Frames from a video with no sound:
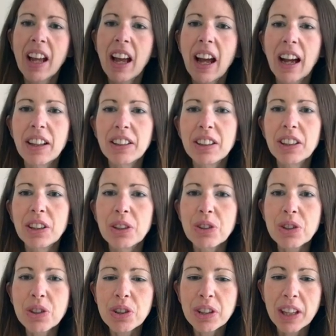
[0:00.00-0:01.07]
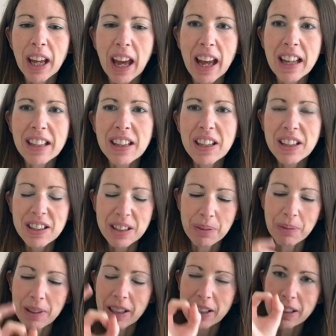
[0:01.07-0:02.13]
And you should get
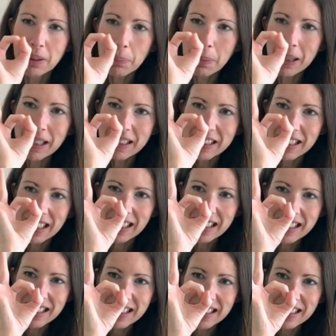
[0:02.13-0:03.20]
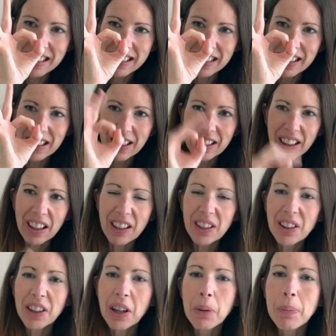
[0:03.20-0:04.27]
some little pieces that
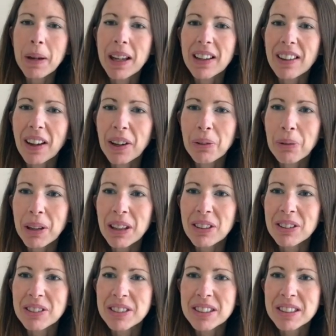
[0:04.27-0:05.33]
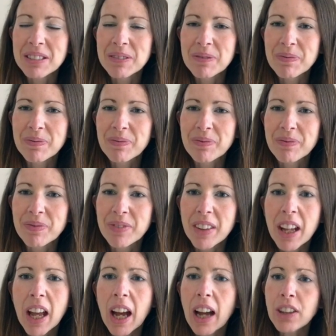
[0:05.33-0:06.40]
look a bit like wheels.
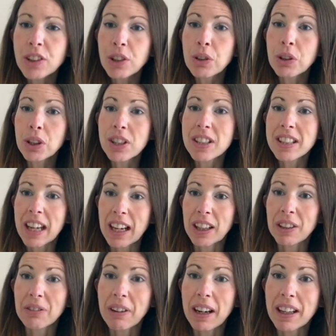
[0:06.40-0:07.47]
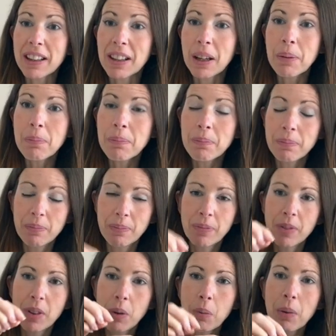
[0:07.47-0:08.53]
And you can decorate them
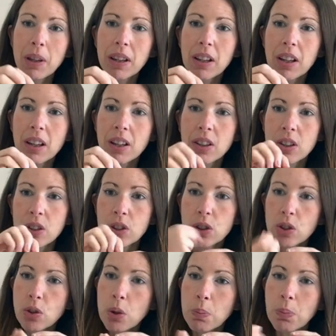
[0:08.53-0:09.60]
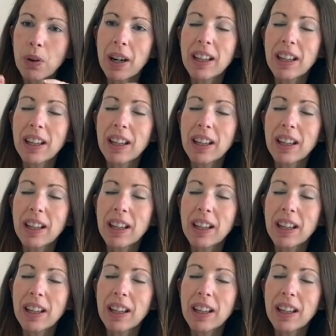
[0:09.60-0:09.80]
with a strawberry.